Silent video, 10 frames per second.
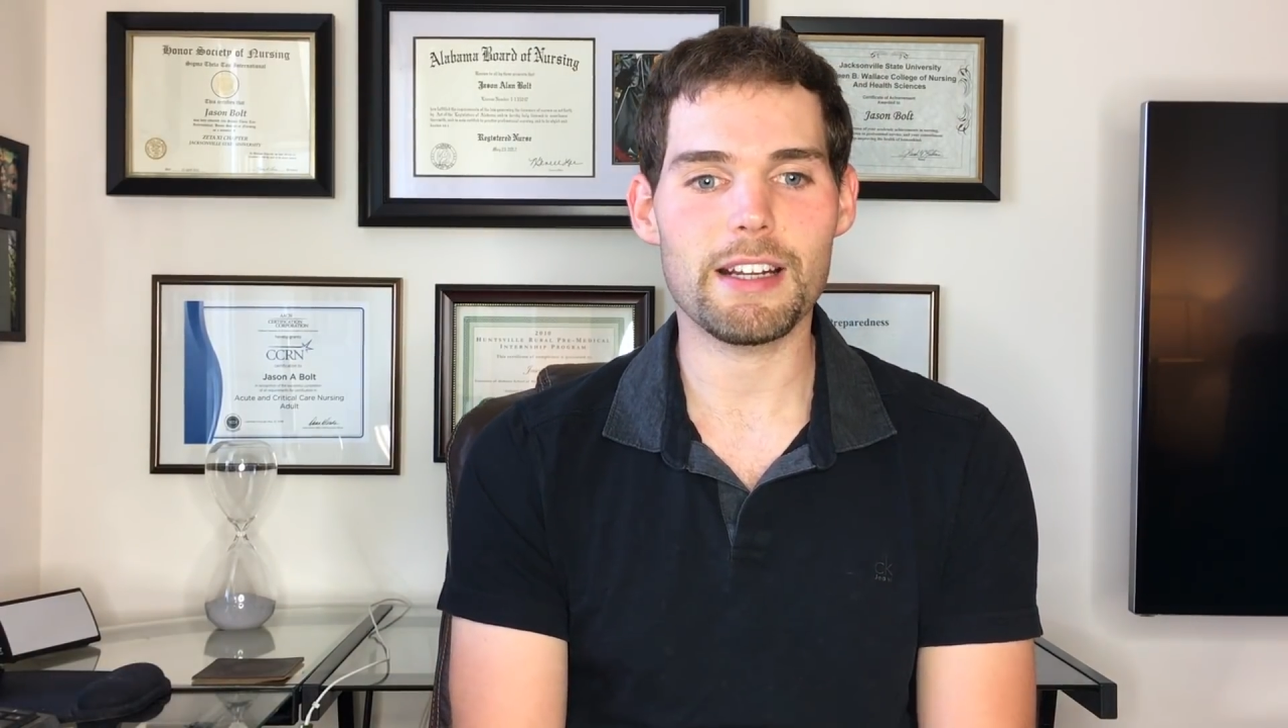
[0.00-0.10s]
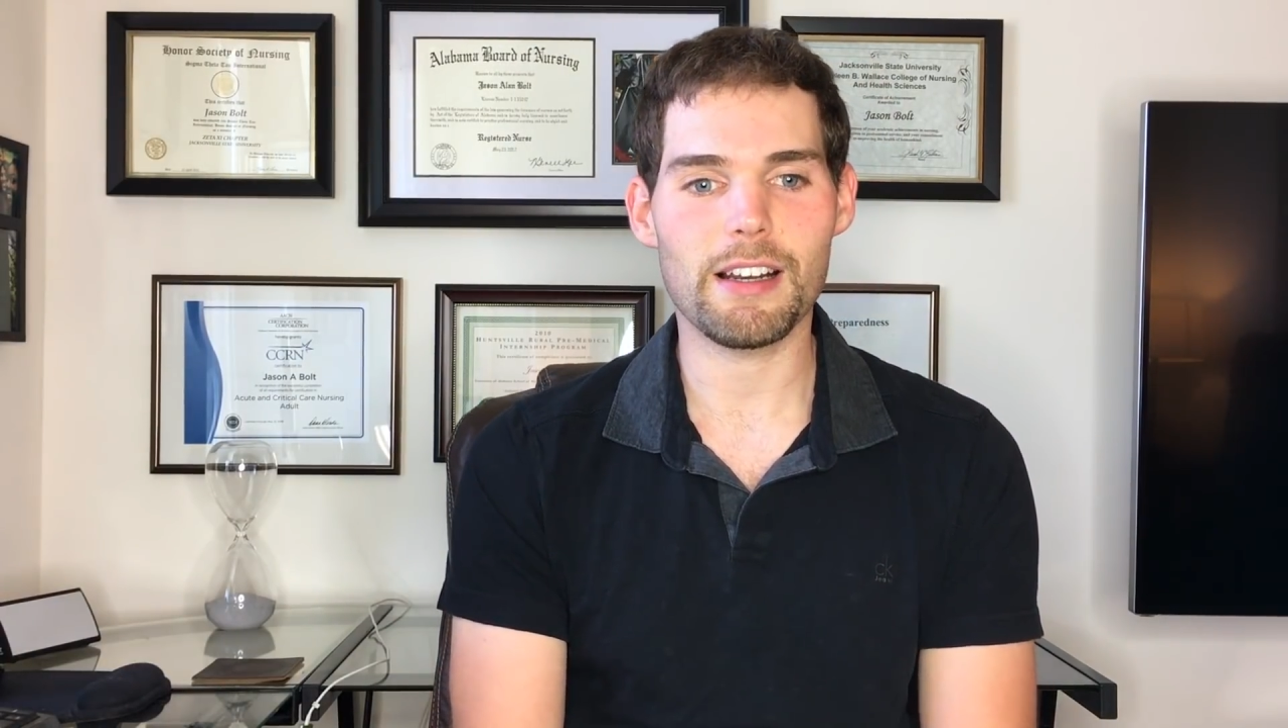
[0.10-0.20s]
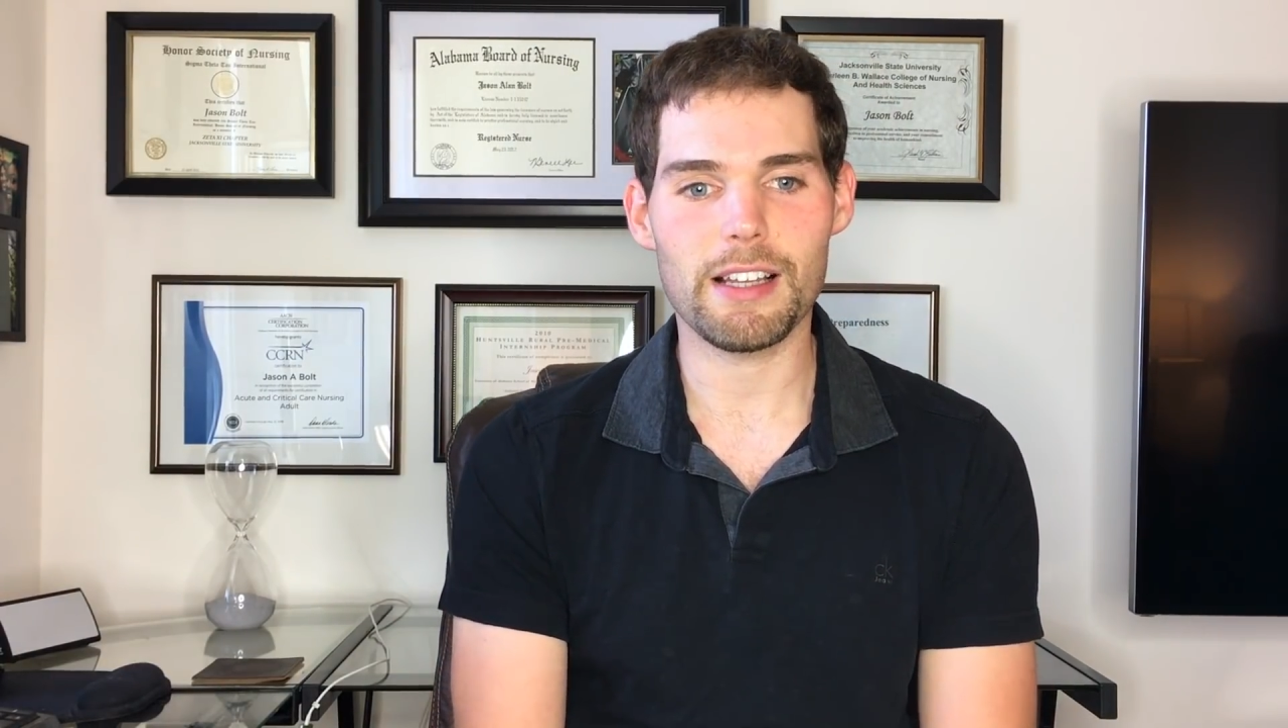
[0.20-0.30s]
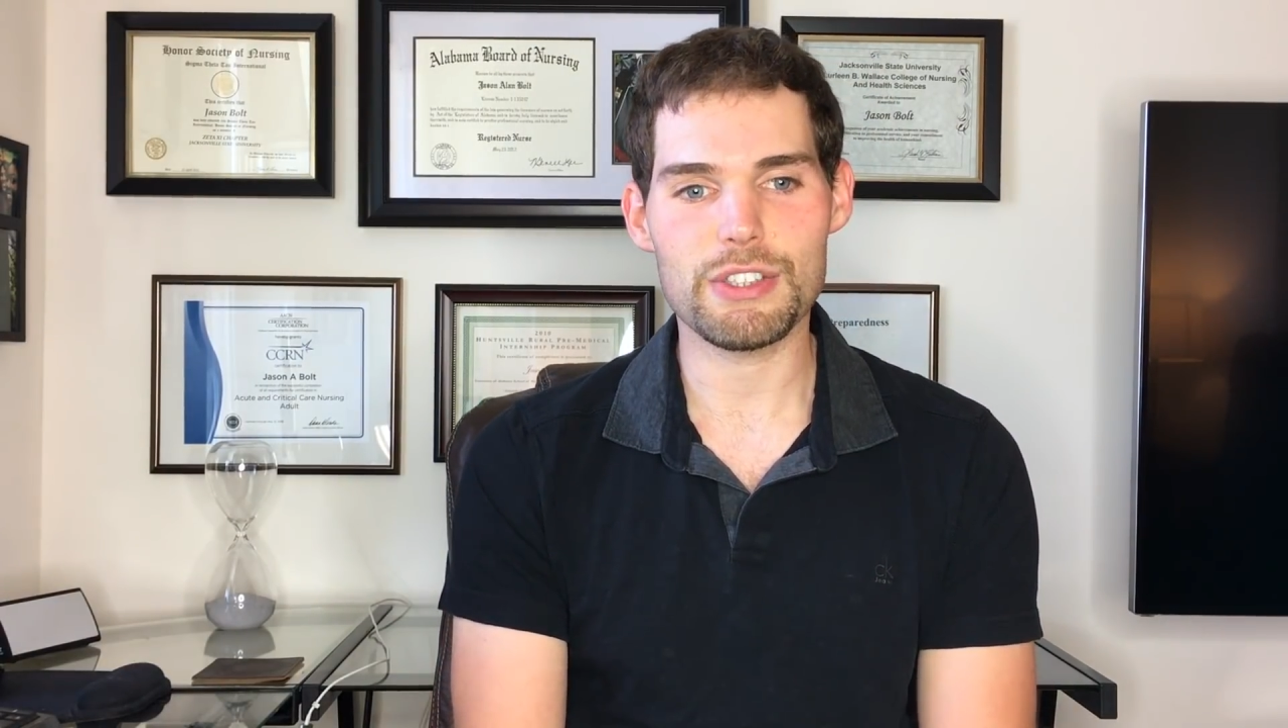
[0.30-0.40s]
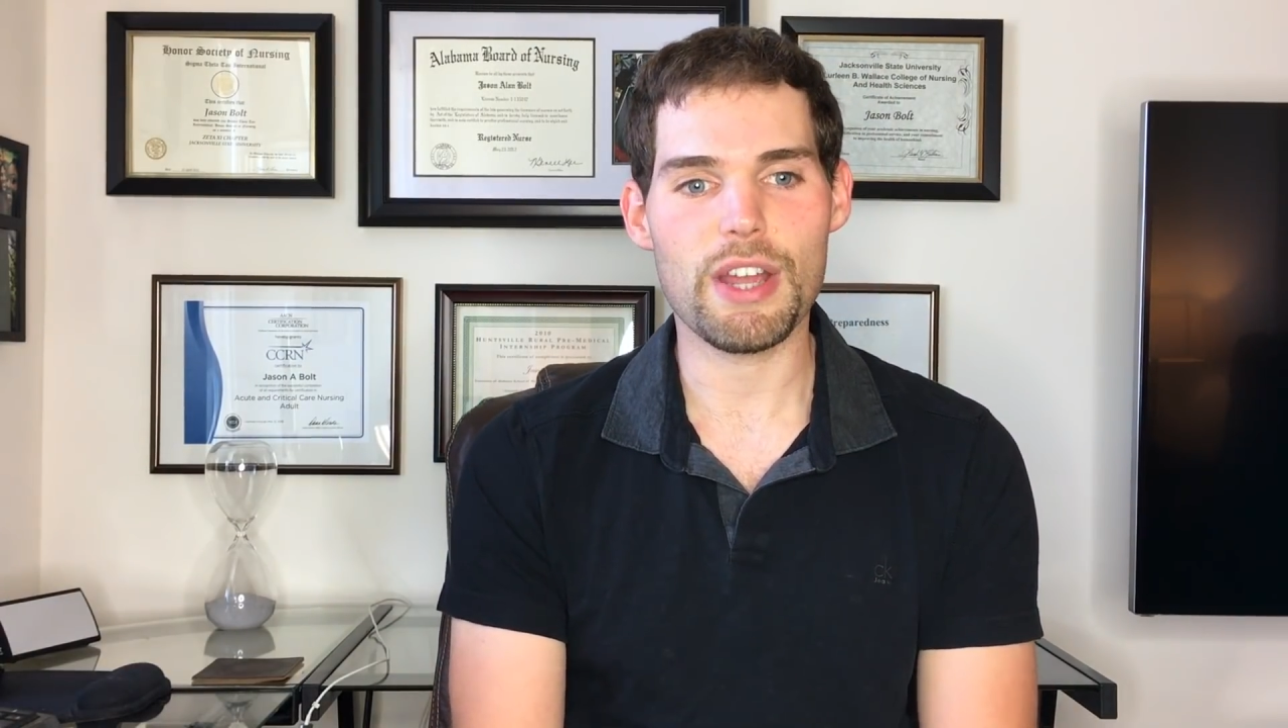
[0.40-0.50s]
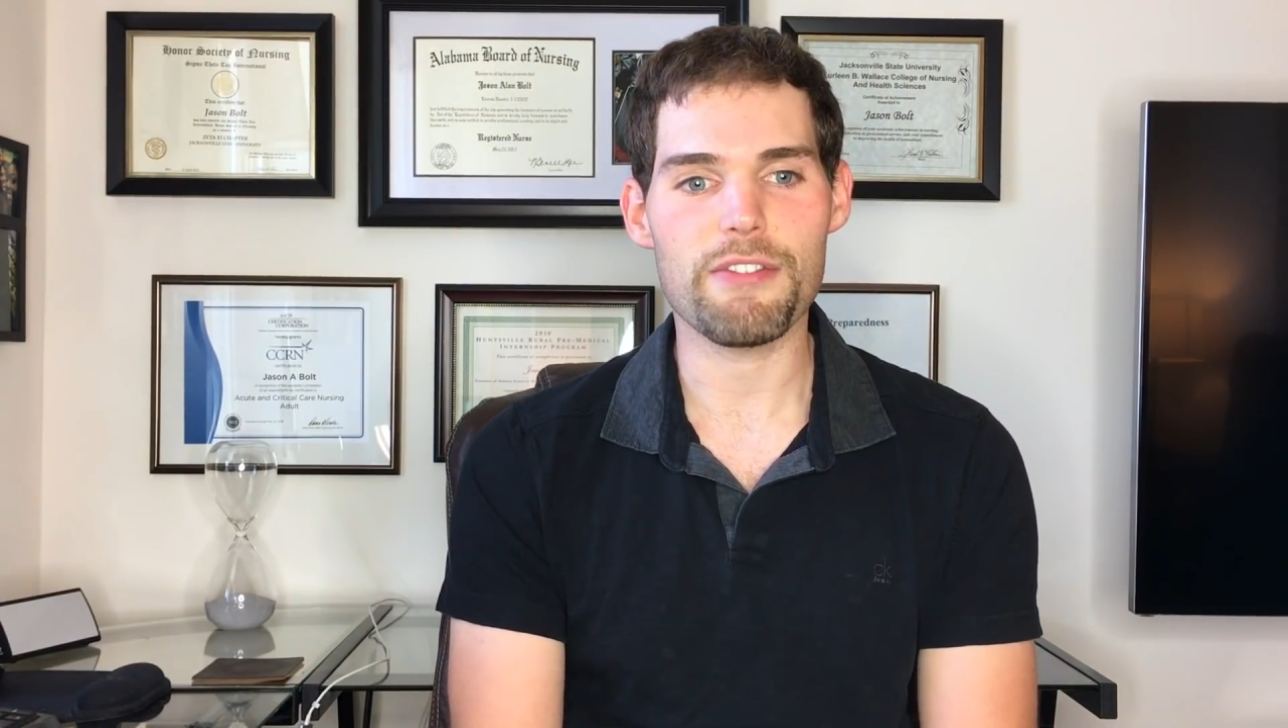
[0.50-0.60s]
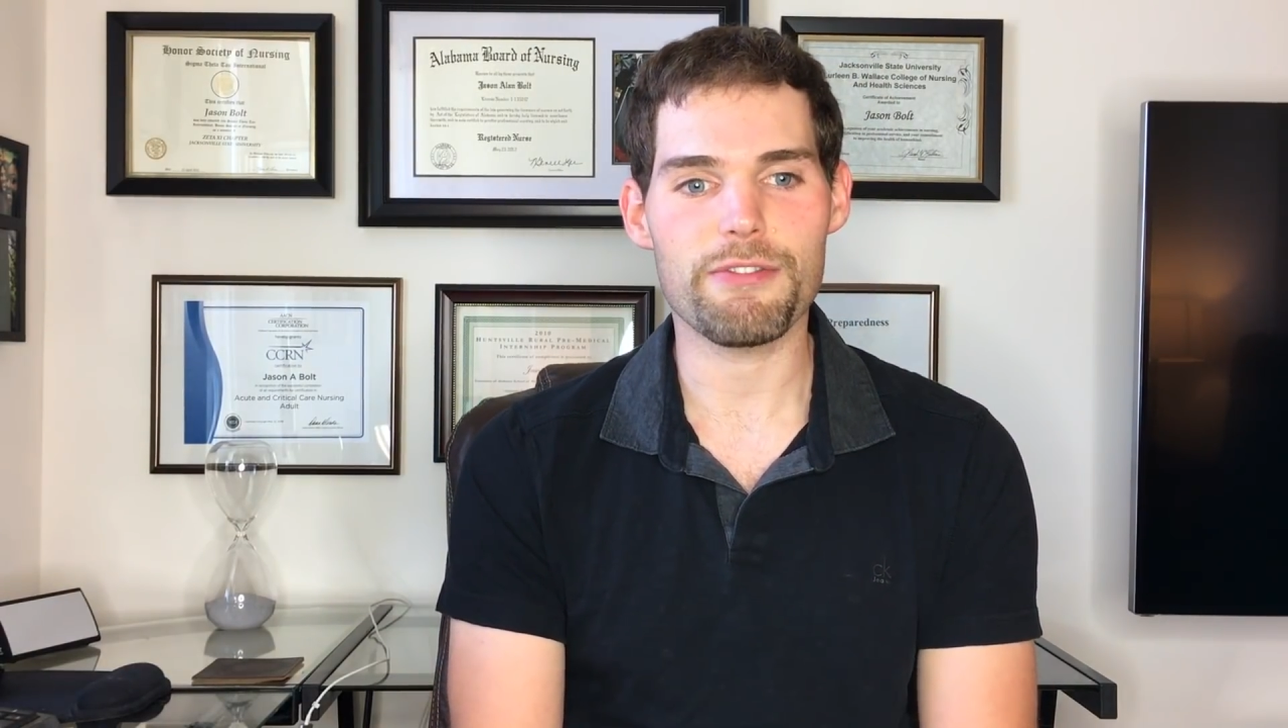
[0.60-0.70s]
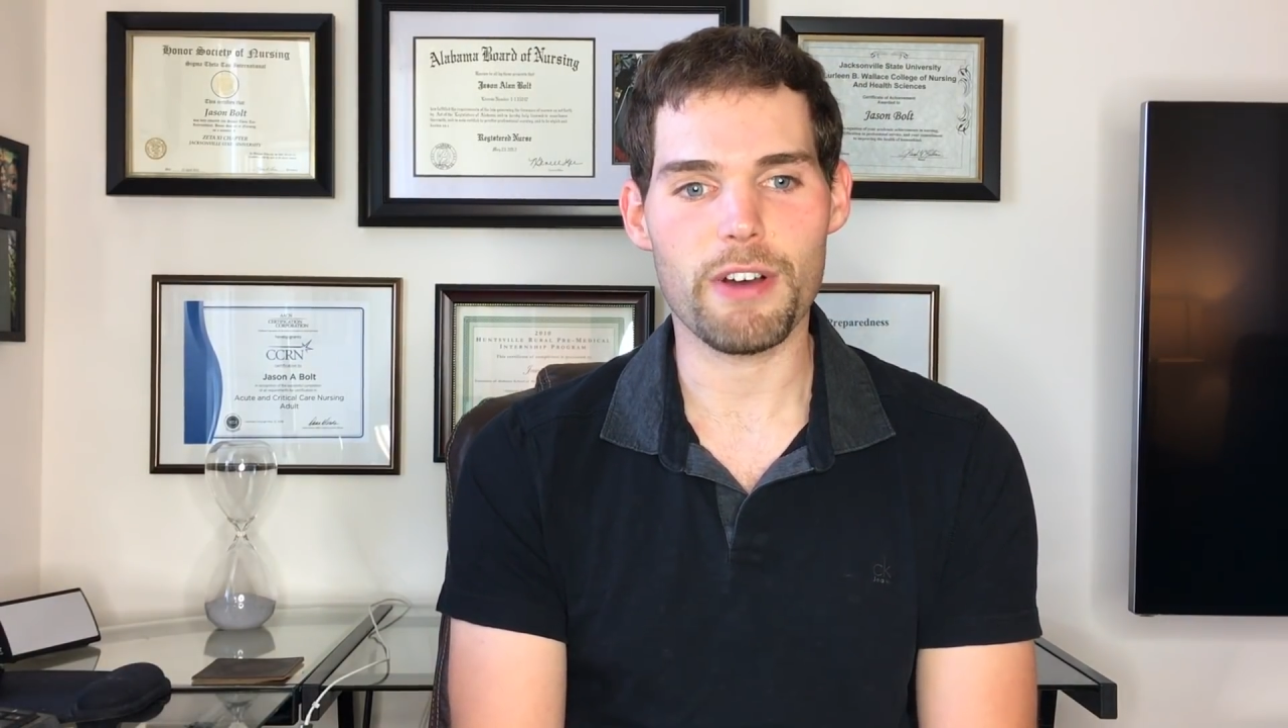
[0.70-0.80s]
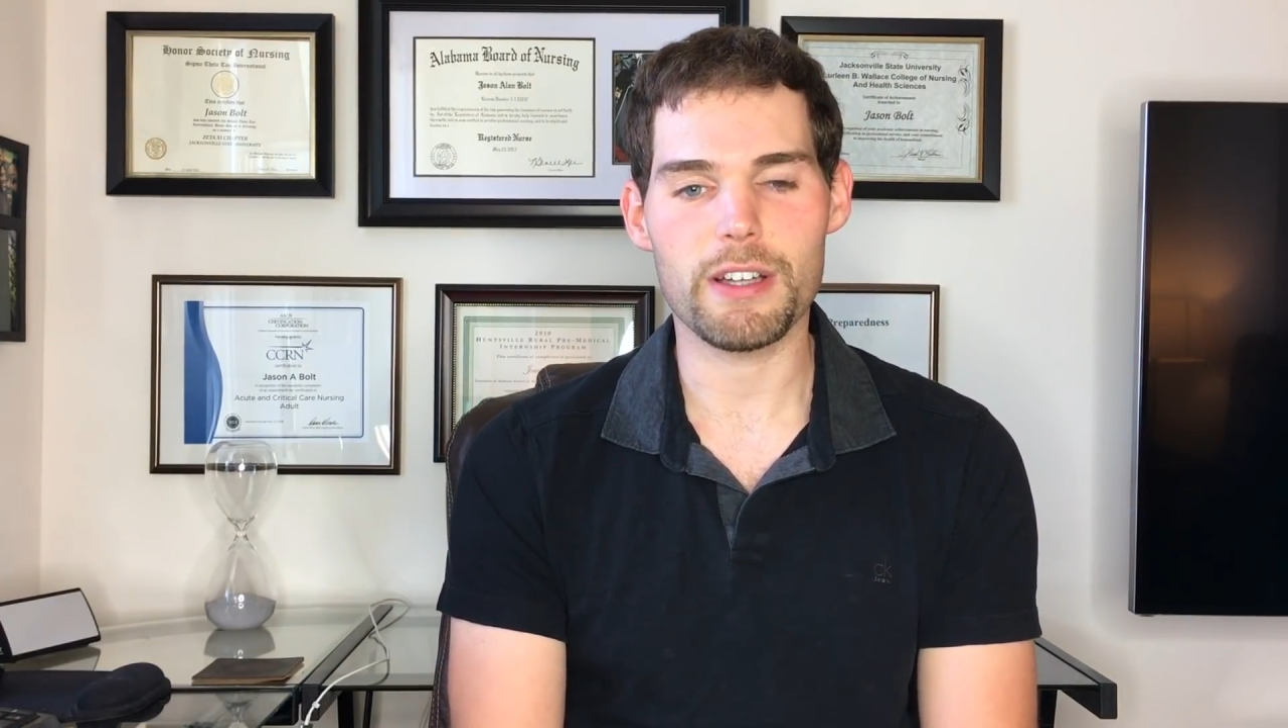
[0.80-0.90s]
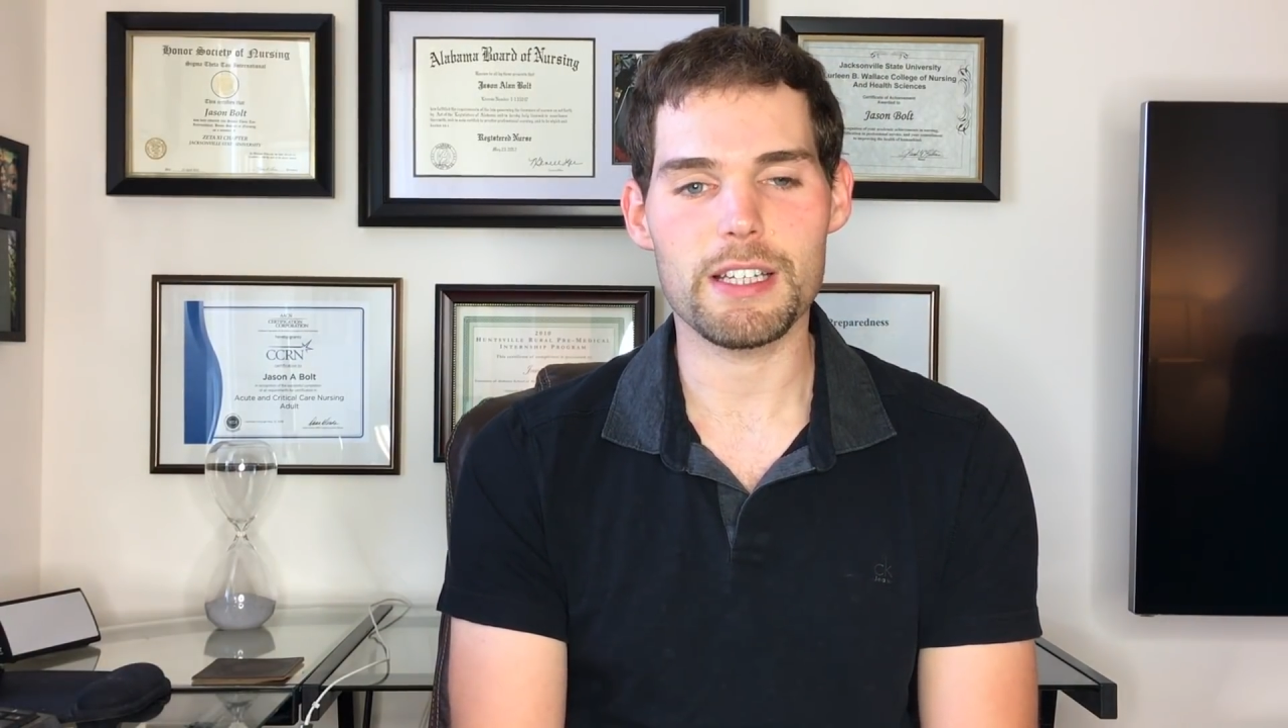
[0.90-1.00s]
going to let you have
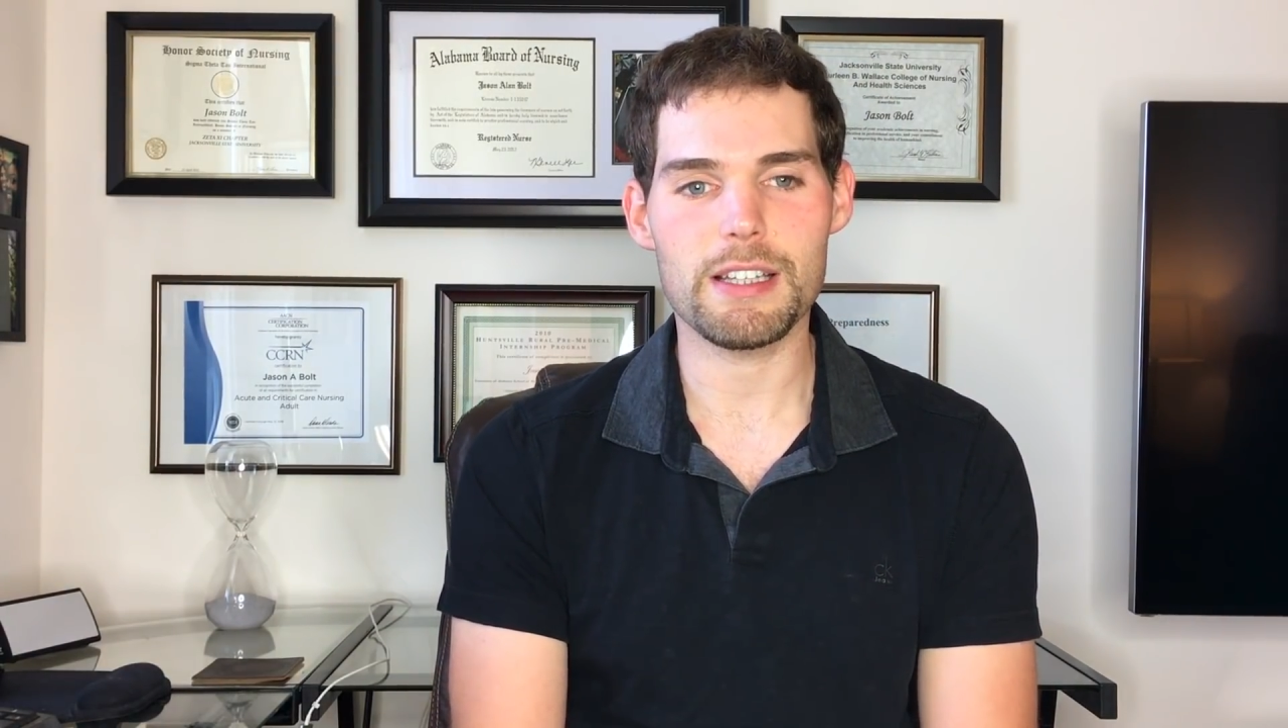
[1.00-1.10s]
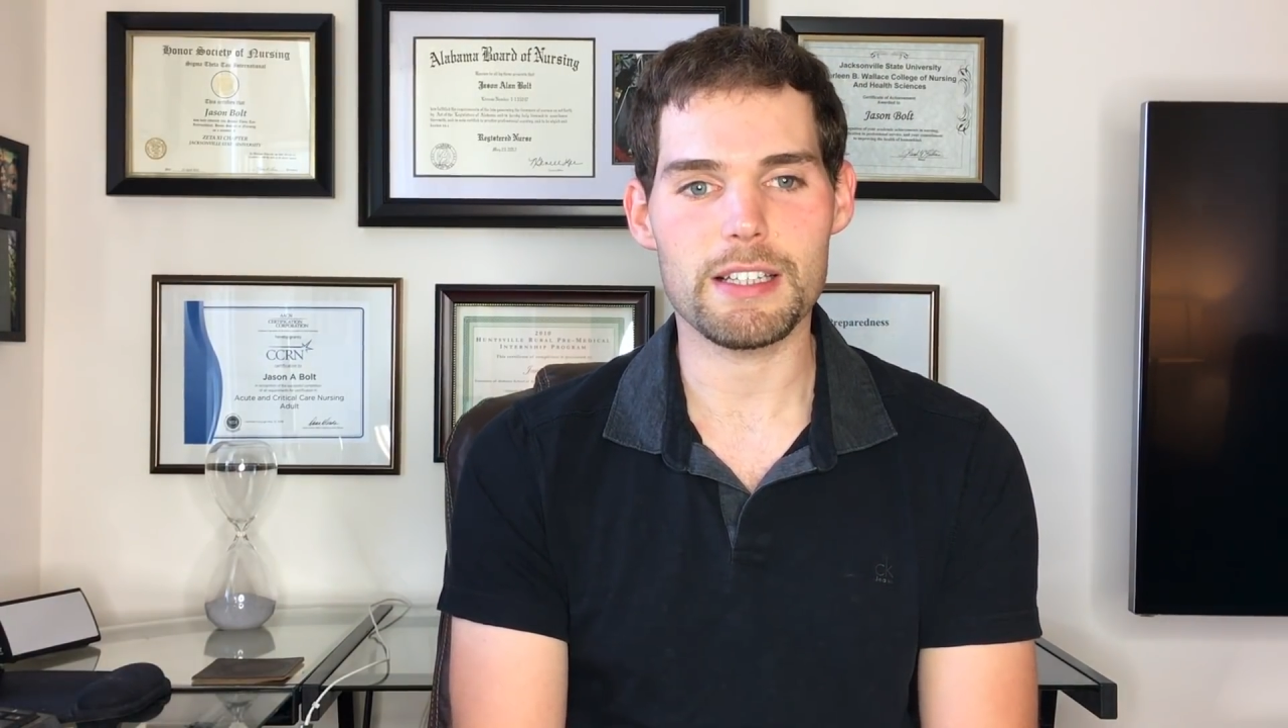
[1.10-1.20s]
fun in